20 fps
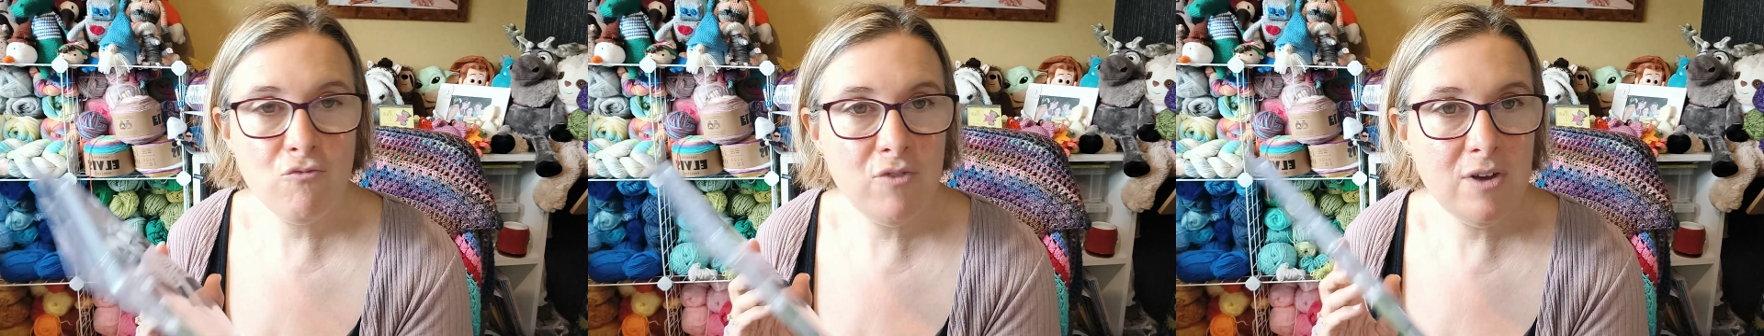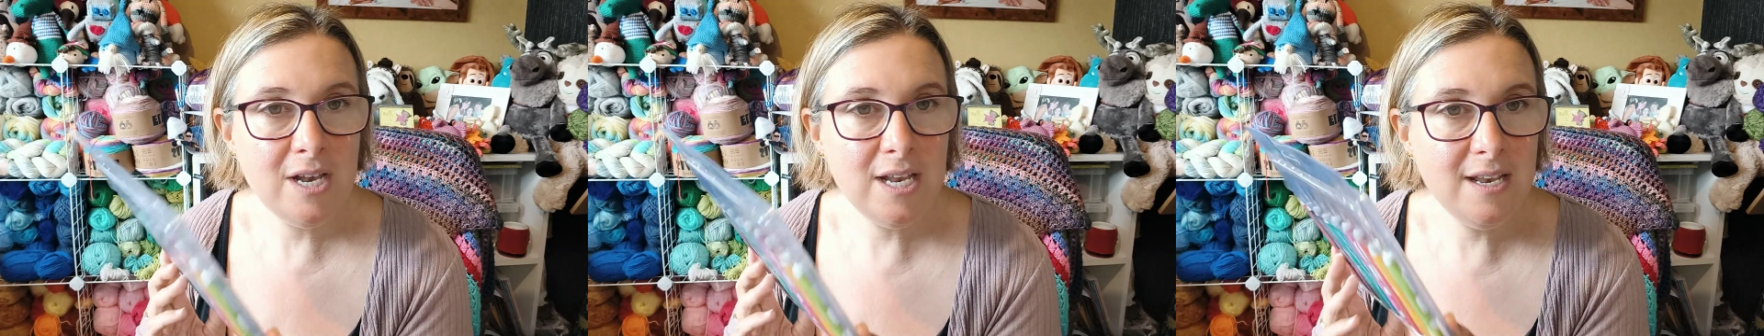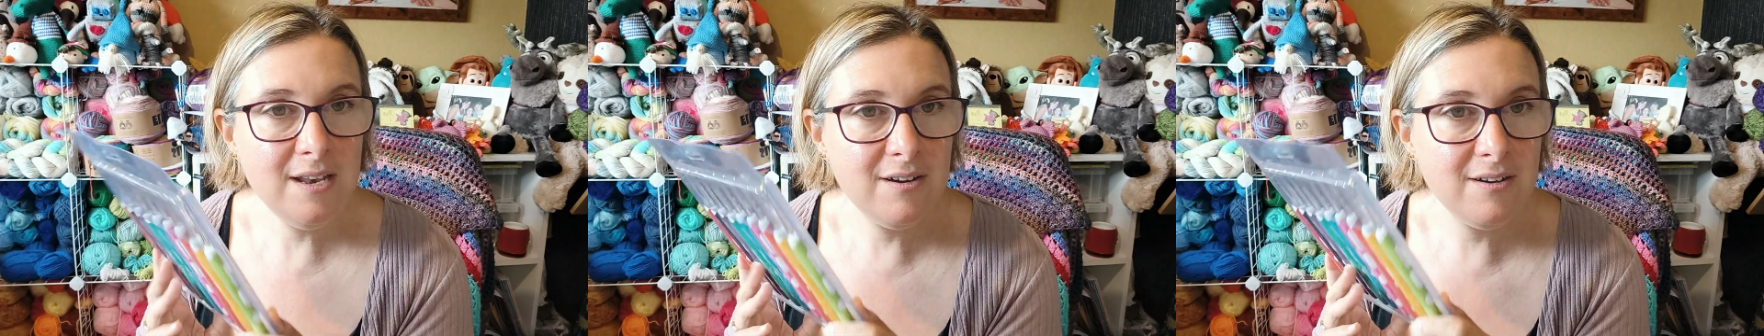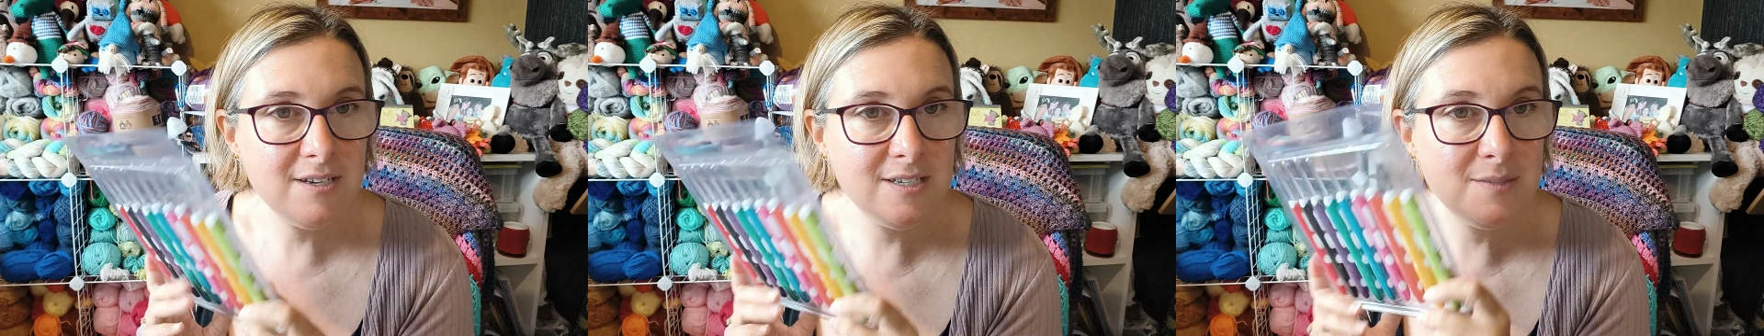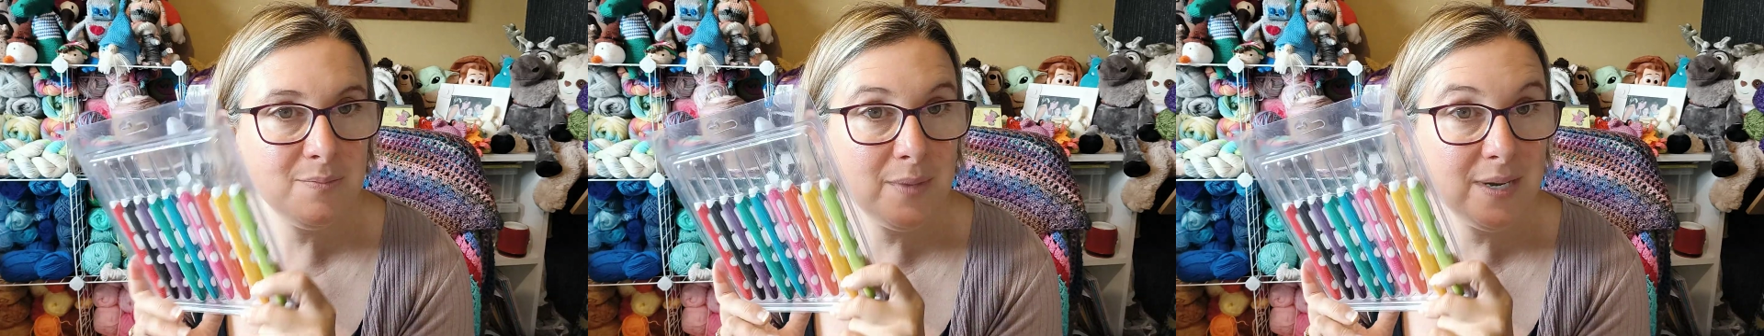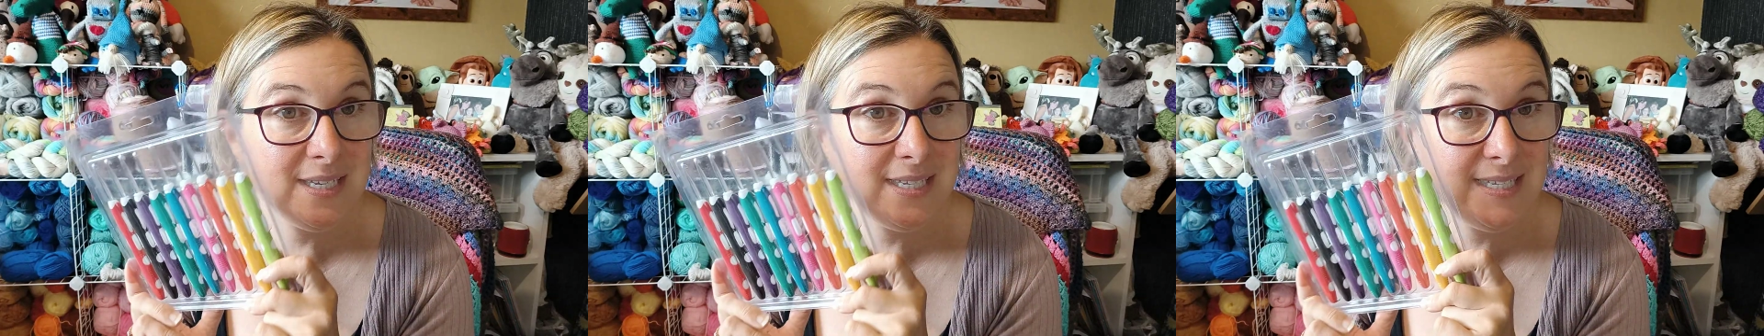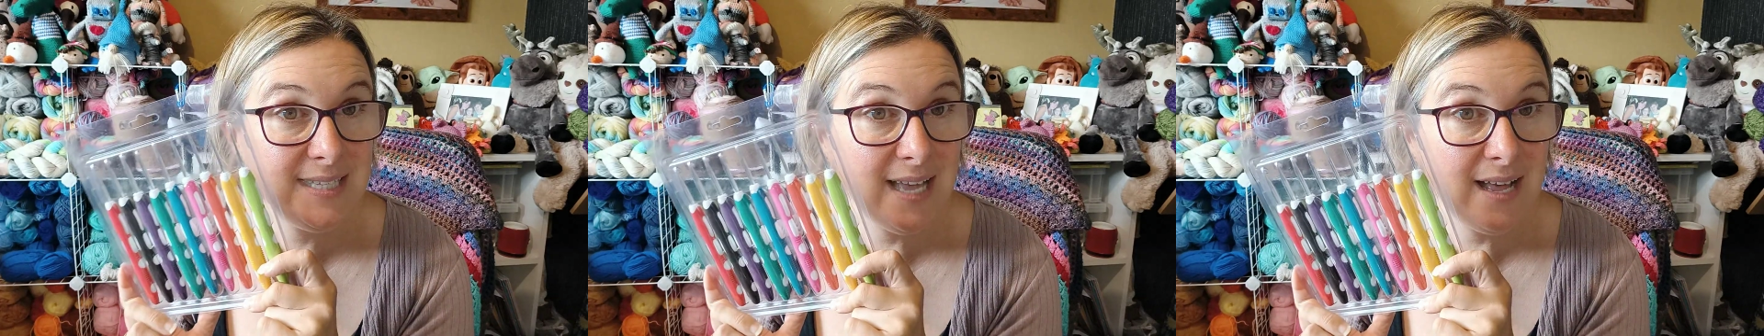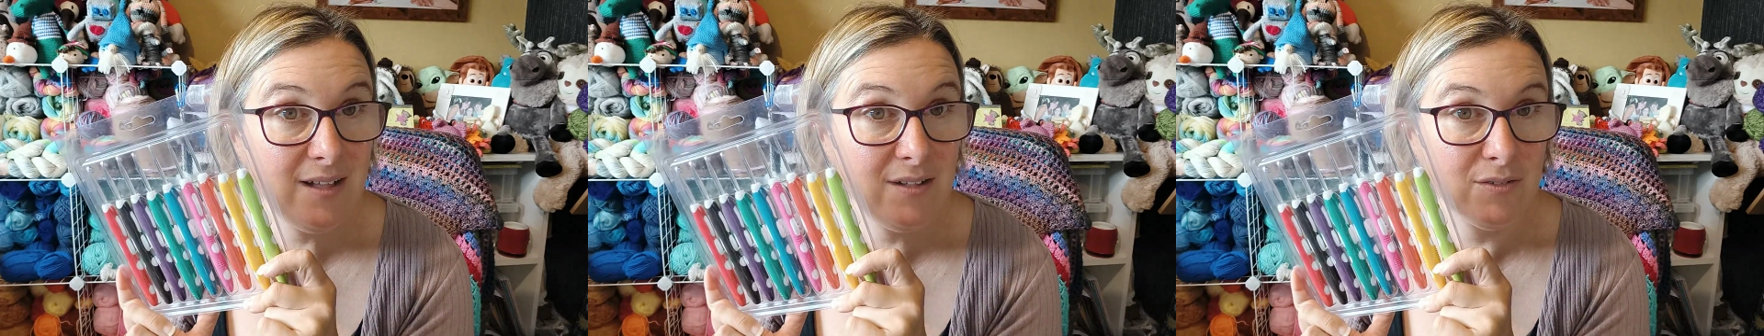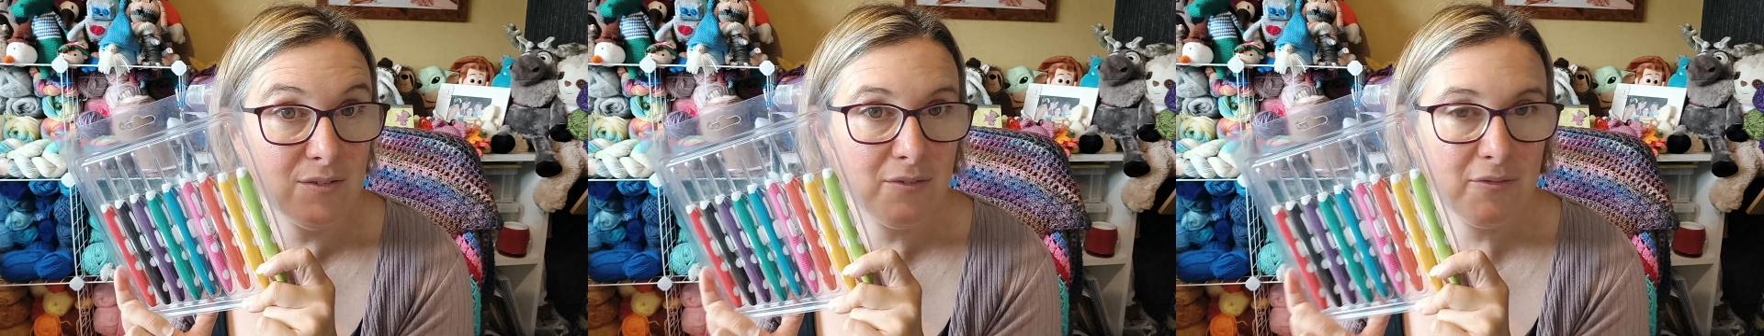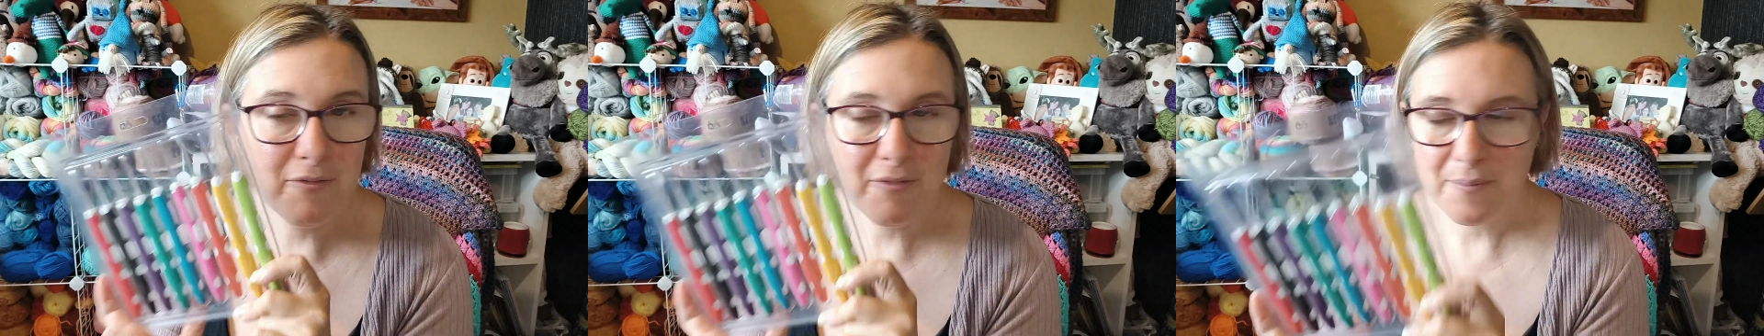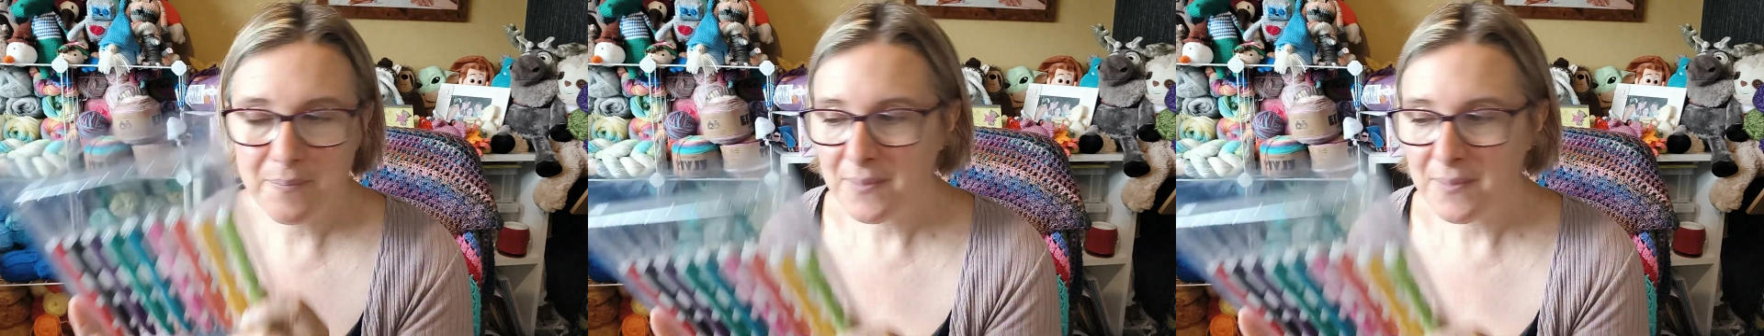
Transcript: really nice myself,